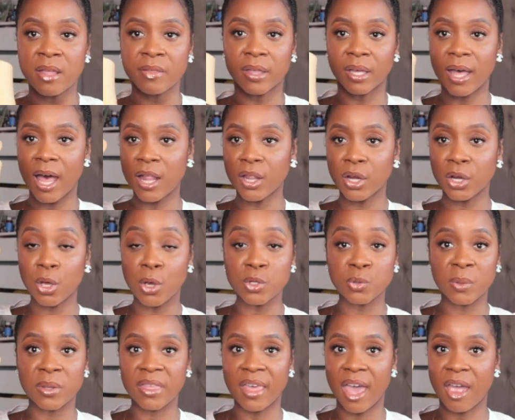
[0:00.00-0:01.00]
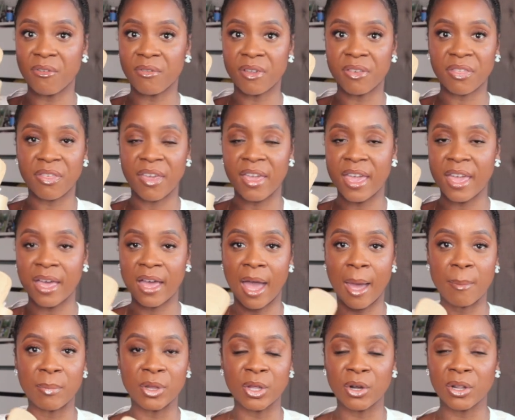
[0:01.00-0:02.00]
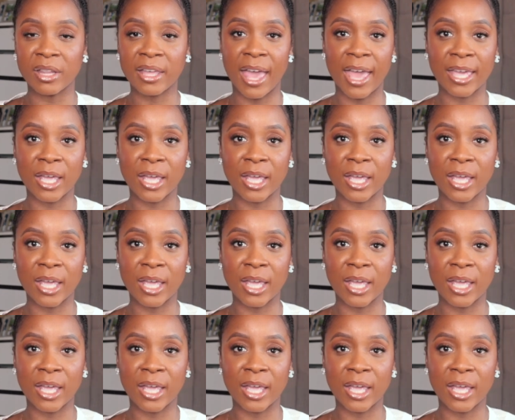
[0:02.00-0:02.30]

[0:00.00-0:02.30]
The color goes with everything. Um, literally,